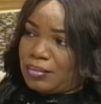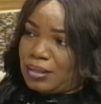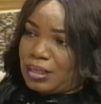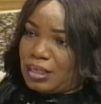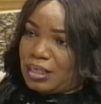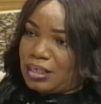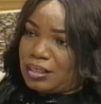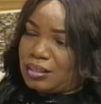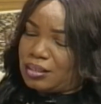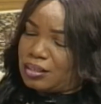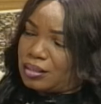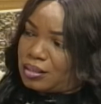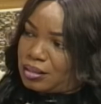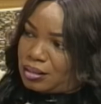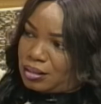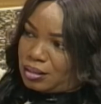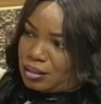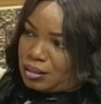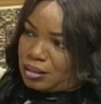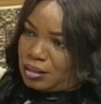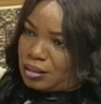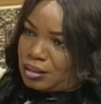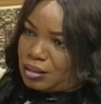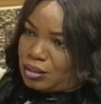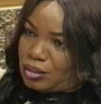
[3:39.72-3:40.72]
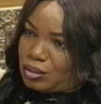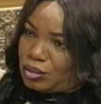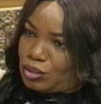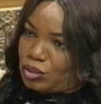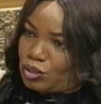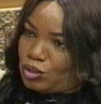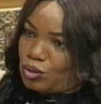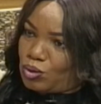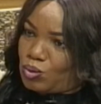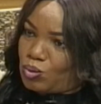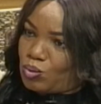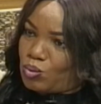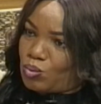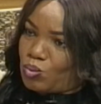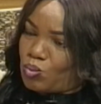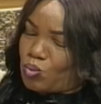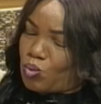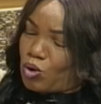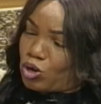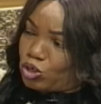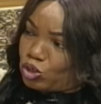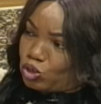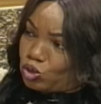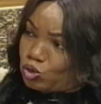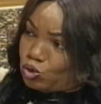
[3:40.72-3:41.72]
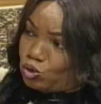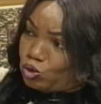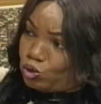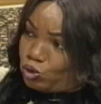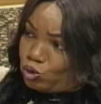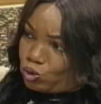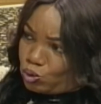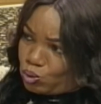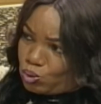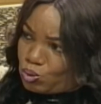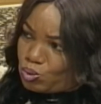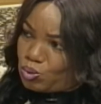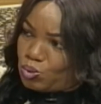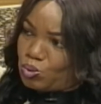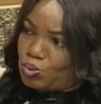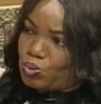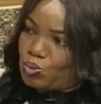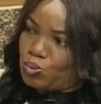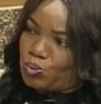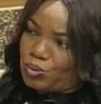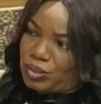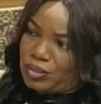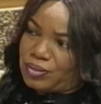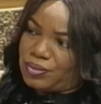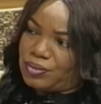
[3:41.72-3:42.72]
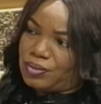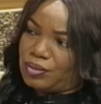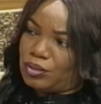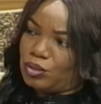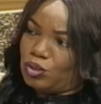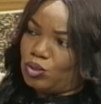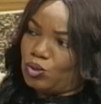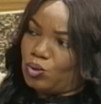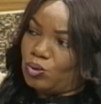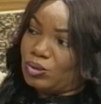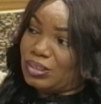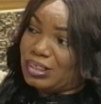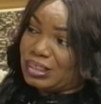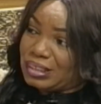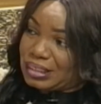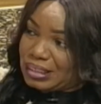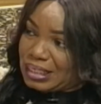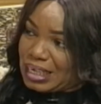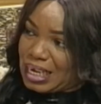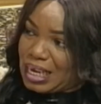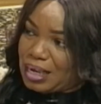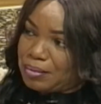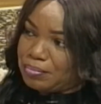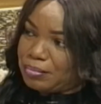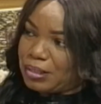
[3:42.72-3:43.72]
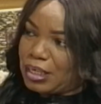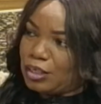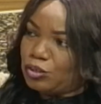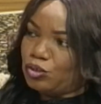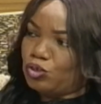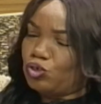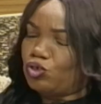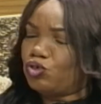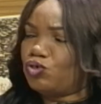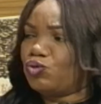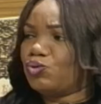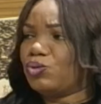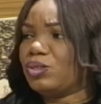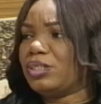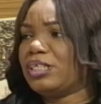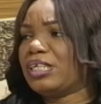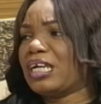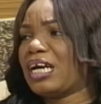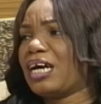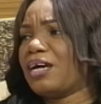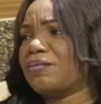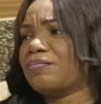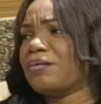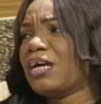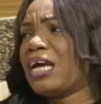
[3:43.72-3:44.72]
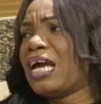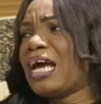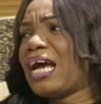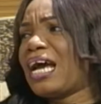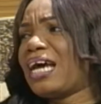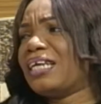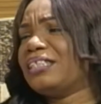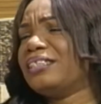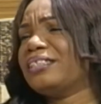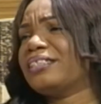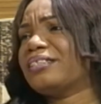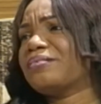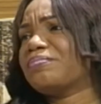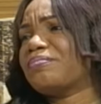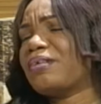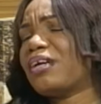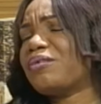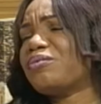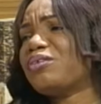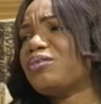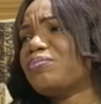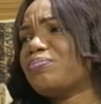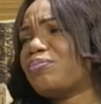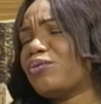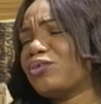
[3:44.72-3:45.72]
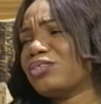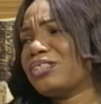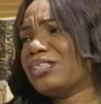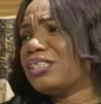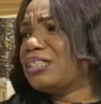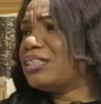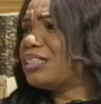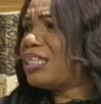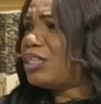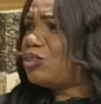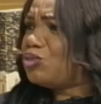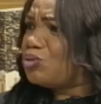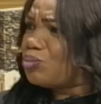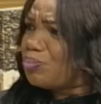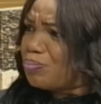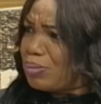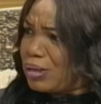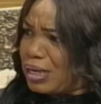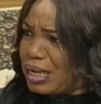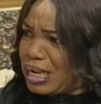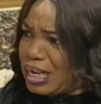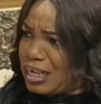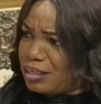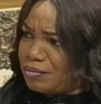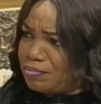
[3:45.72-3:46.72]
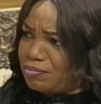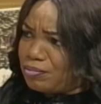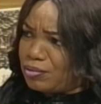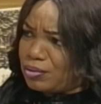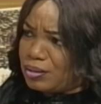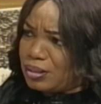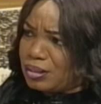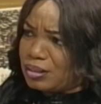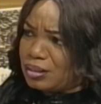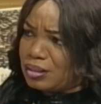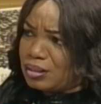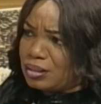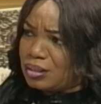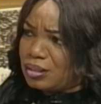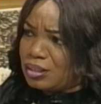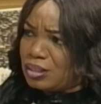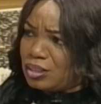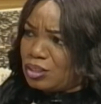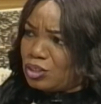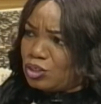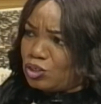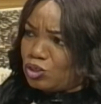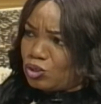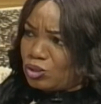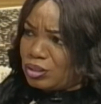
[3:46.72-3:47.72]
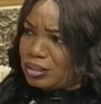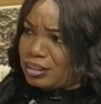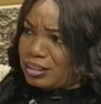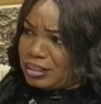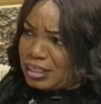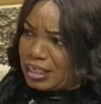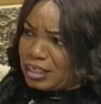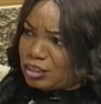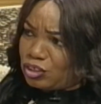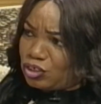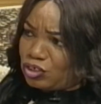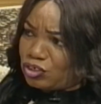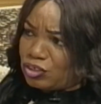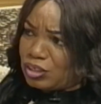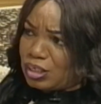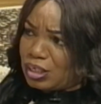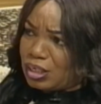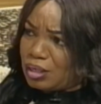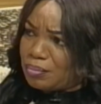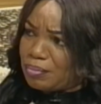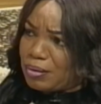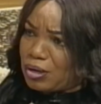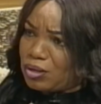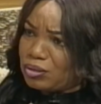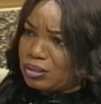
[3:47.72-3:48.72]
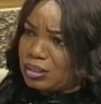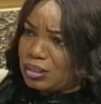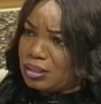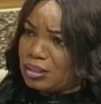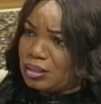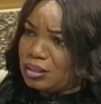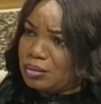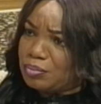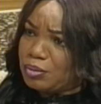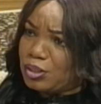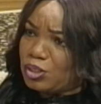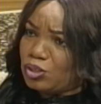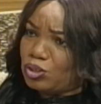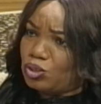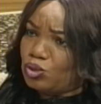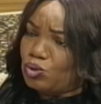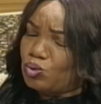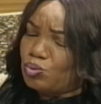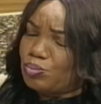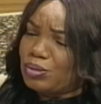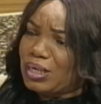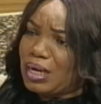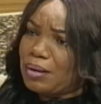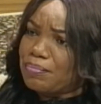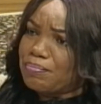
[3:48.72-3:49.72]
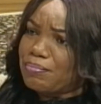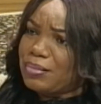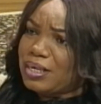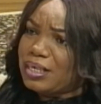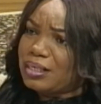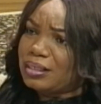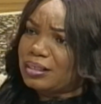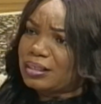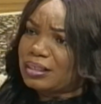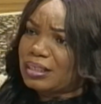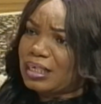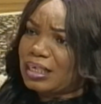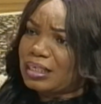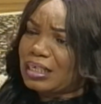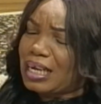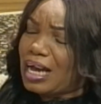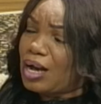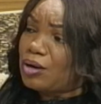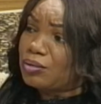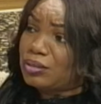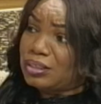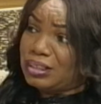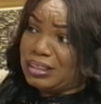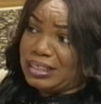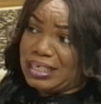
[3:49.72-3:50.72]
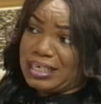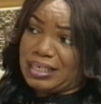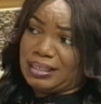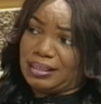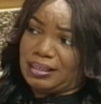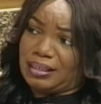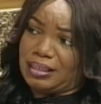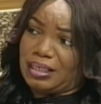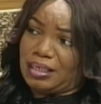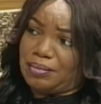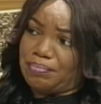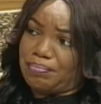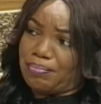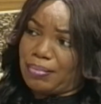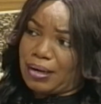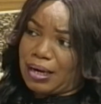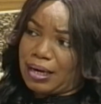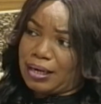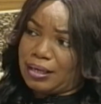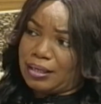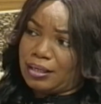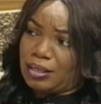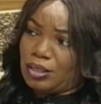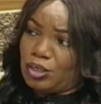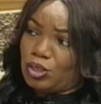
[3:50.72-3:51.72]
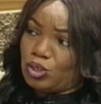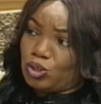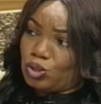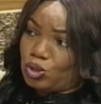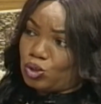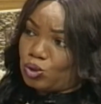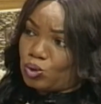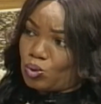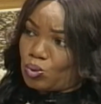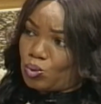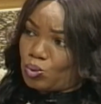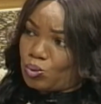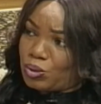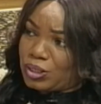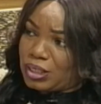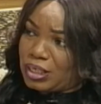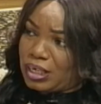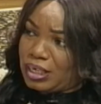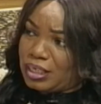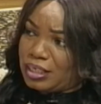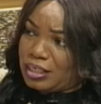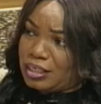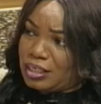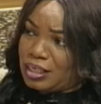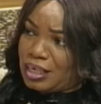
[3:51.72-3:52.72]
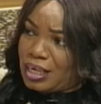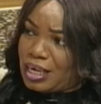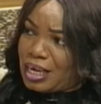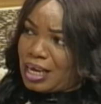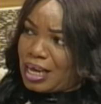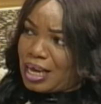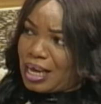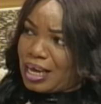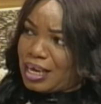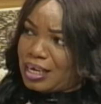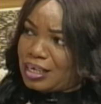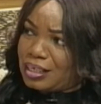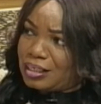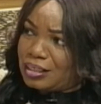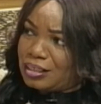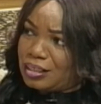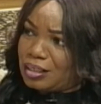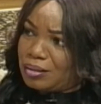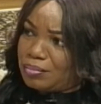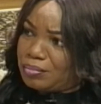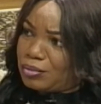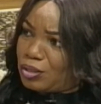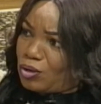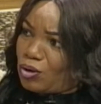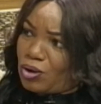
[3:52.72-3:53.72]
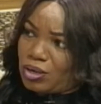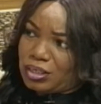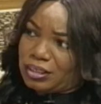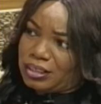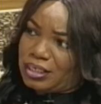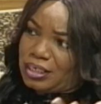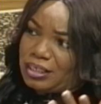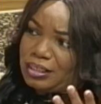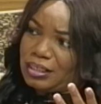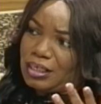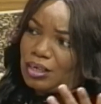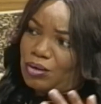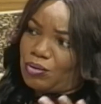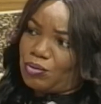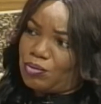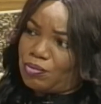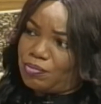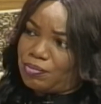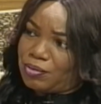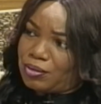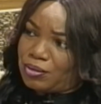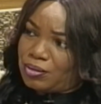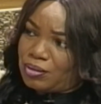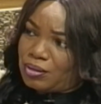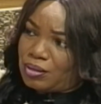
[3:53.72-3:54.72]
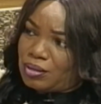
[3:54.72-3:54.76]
It's you know what, you, do. do. with you know the time that you truly have and it's very important that you plan for this okay. you're intentional about it because you'll be amazed at how the days slip by so quickly and um, the holidays are over